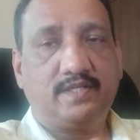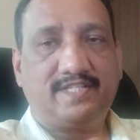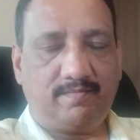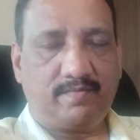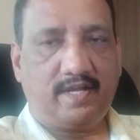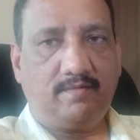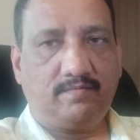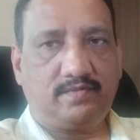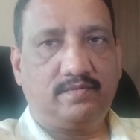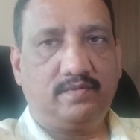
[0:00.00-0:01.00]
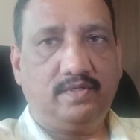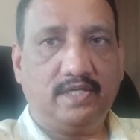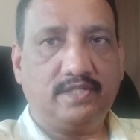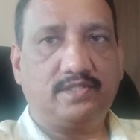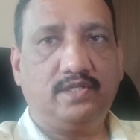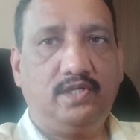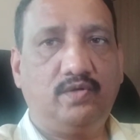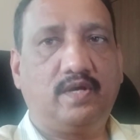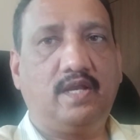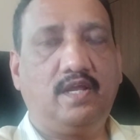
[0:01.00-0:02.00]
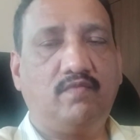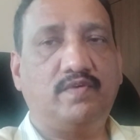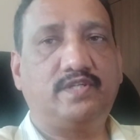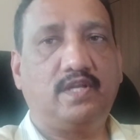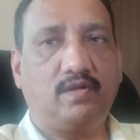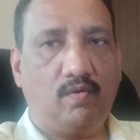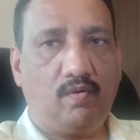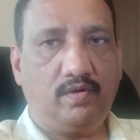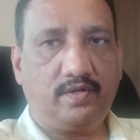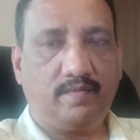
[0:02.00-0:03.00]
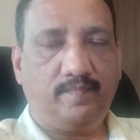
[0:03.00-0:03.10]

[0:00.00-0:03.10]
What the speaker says: Sometimes yes, you can invest in gold,